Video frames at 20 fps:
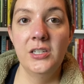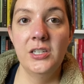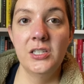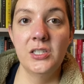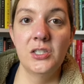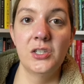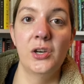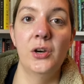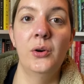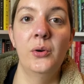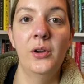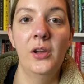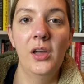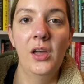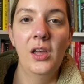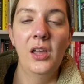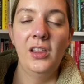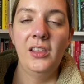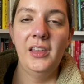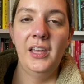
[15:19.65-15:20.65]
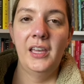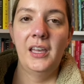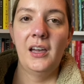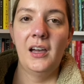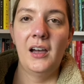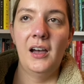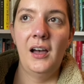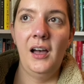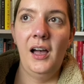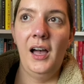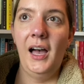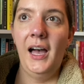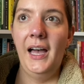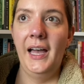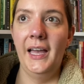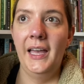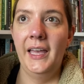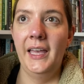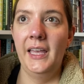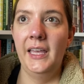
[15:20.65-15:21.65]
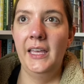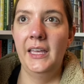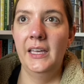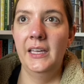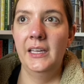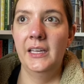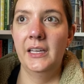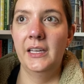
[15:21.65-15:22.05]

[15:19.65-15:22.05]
And so, like, I